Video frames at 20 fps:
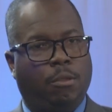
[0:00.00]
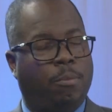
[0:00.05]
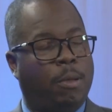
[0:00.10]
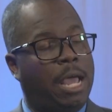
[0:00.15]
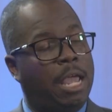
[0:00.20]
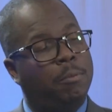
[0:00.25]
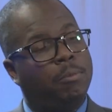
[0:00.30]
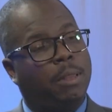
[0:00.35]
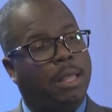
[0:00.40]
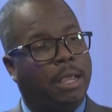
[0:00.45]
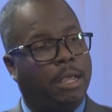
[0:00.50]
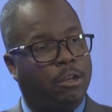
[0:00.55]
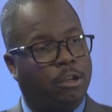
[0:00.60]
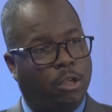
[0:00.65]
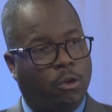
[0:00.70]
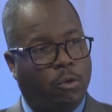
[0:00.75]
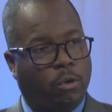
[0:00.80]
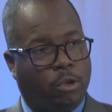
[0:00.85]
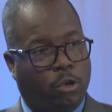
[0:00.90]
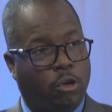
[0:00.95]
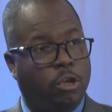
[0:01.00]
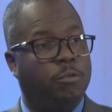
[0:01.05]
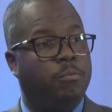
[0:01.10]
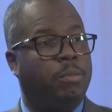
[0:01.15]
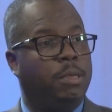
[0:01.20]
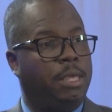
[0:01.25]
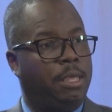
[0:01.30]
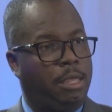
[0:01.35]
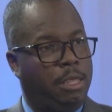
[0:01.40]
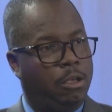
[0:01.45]
pipeline or could
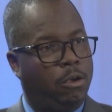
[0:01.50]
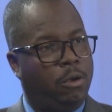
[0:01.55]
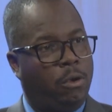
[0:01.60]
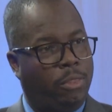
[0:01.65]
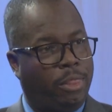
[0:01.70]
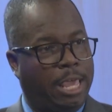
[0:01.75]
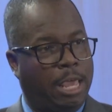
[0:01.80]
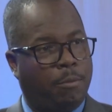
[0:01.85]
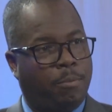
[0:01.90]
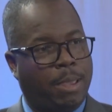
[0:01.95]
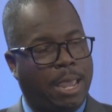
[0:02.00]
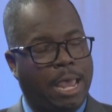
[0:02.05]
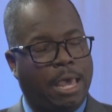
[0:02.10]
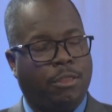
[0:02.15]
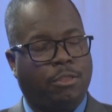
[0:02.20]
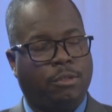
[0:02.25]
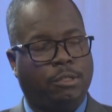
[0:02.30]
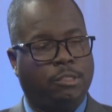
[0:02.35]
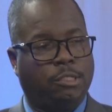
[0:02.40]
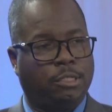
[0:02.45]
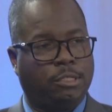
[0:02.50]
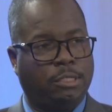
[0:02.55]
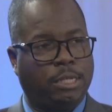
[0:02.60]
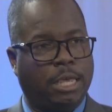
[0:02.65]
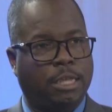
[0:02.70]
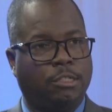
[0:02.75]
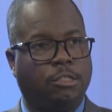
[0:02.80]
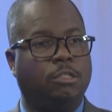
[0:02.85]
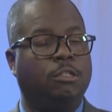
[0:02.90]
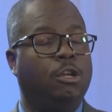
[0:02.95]
be on that path to
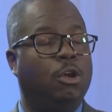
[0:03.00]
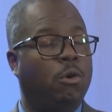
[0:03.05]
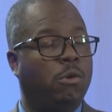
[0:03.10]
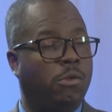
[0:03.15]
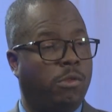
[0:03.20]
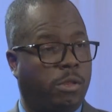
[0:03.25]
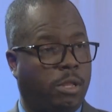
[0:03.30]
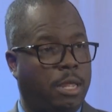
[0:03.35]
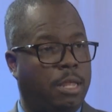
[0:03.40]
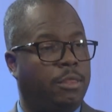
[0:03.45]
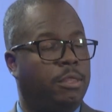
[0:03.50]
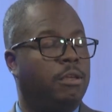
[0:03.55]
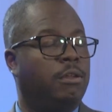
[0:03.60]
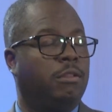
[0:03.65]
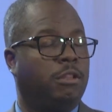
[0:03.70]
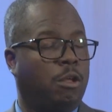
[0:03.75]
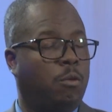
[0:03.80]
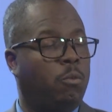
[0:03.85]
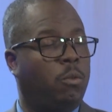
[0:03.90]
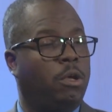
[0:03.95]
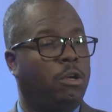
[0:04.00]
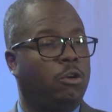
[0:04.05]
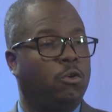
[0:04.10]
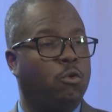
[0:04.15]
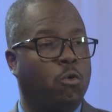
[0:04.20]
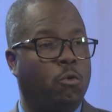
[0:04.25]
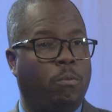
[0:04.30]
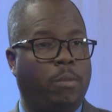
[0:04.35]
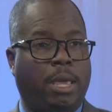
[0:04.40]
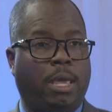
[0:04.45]
success knows that there's someone
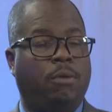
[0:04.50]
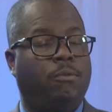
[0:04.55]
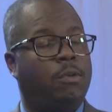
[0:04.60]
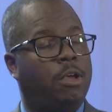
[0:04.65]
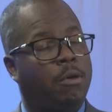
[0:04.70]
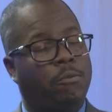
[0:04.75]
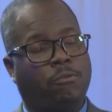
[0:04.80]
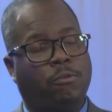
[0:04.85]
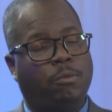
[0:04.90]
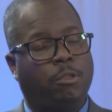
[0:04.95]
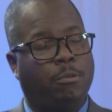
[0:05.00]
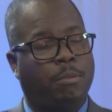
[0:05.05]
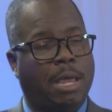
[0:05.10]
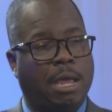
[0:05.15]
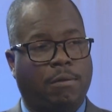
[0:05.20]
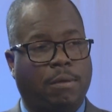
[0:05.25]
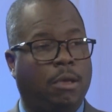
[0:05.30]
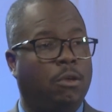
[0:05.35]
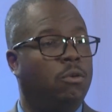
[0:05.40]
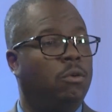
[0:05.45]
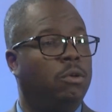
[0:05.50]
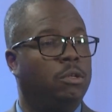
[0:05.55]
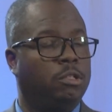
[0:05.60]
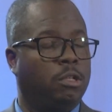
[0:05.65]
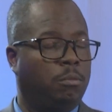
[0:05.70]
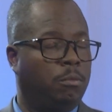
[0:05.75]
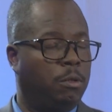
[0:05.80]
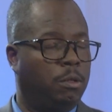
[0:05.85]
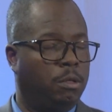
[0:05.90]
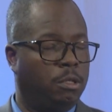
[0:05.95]
who may have come from their background or
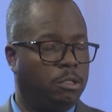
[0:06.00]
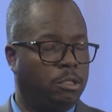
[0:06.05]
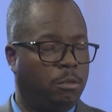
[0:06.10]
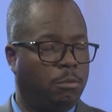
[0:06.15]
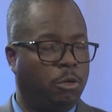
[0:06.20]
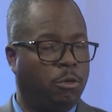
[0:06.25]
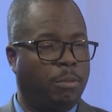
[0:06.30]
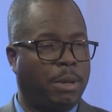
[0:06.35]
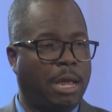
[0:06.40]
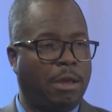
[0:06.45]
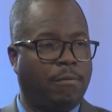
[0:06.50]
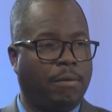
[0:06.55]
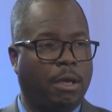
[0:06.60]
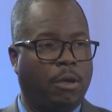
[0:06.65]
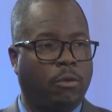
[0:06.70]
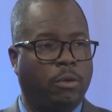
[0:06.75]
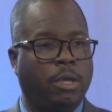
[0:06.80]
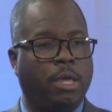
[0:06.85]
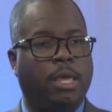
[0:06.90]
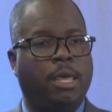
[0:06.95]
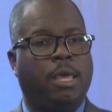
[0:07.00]
a similar background